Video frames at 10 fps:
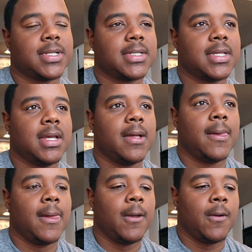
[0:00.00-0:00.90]
is
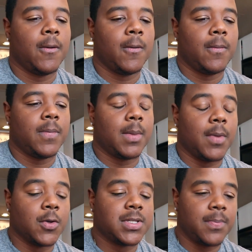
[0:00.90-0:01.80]
the
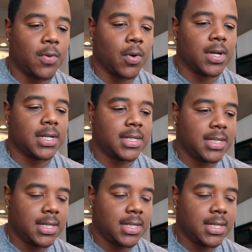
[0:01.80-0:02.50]
most important